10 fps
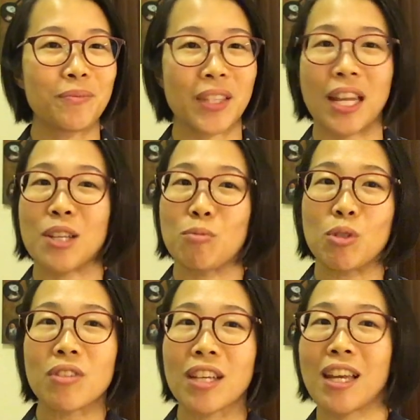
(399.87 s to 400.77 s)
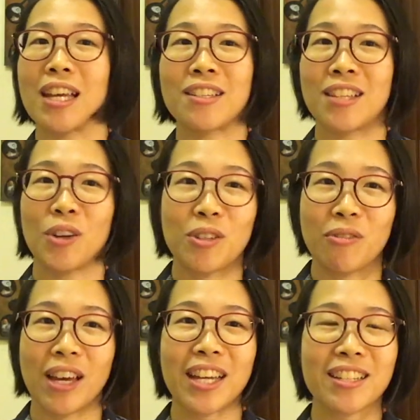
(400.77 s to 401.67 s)
It has music, it has sound
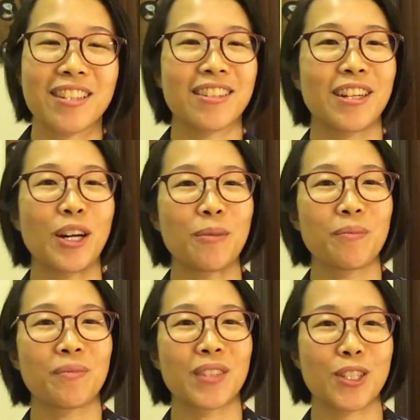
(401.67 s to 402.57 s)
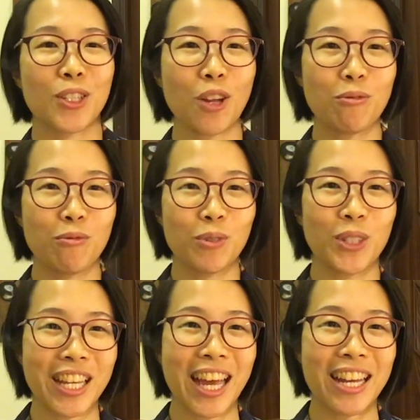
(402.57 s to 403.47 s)
effects. It's not
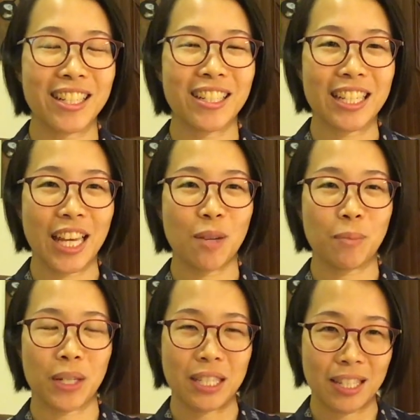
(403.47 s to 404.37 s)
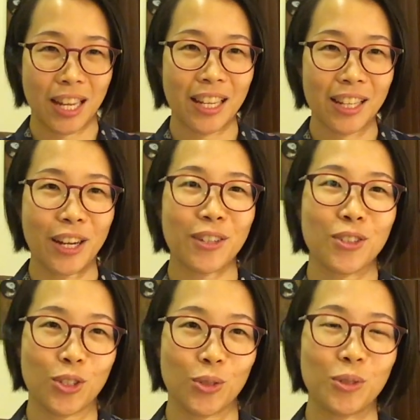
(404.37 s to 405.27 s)
fully edited yet, but it's getting there
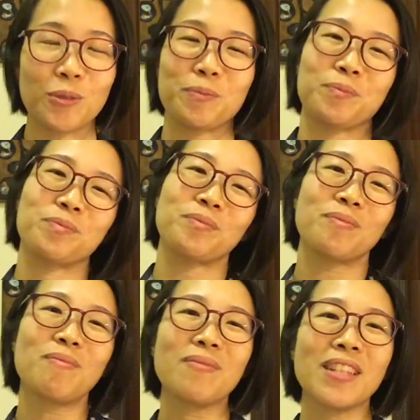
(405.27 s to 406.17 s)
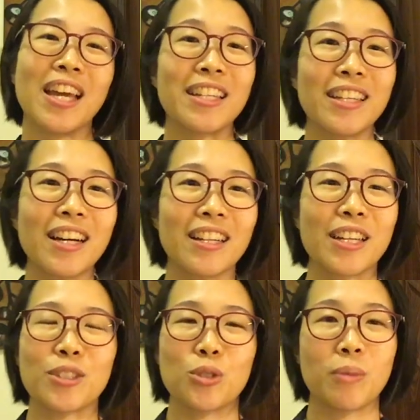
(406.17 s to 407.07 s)
soon. And yeah,
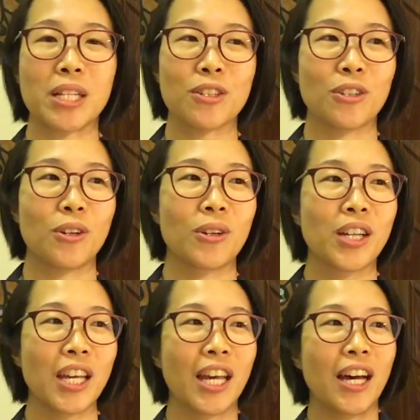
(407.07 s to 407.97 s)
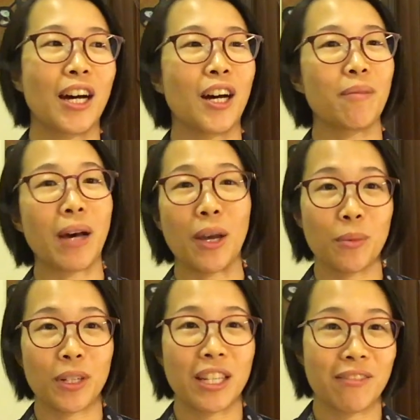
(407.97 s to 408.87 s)
like 2 months ago, I
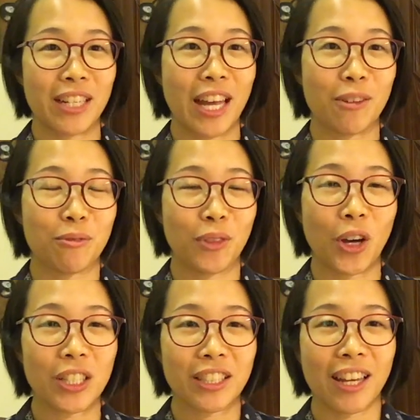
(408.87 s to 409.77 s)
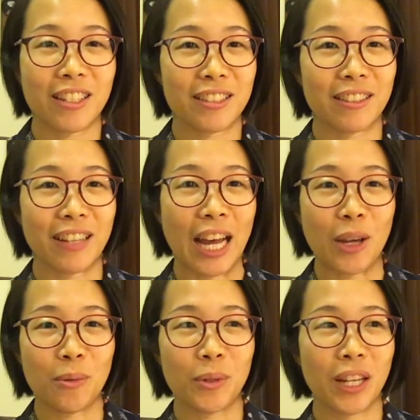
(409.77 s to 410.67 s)
wouldn't even have thought that
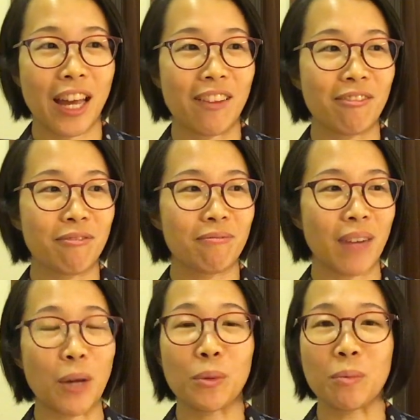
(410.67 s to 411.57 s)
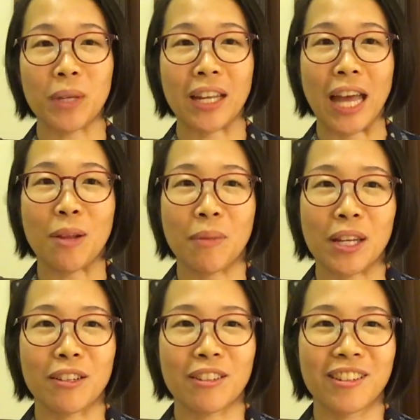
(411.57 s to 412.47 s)
I would be an
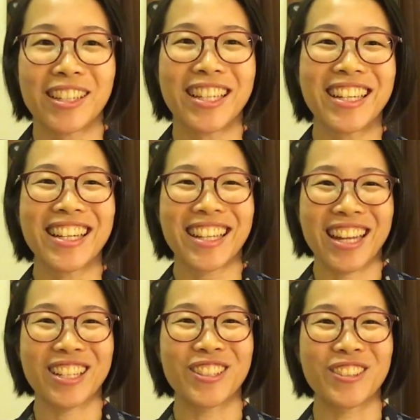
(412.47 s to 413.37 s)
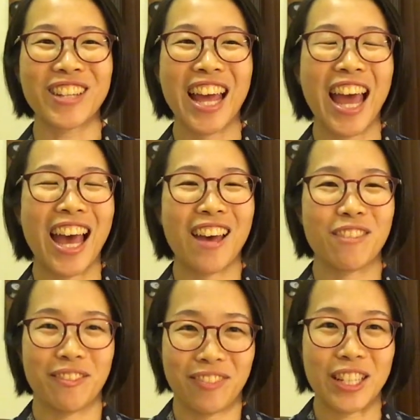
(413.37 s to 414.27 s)
animator, let alone
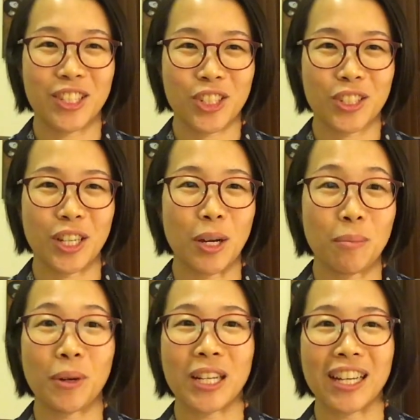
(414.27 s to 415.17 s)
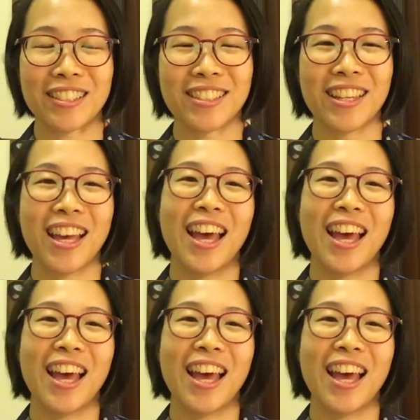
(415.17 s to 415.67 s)
have a finished product.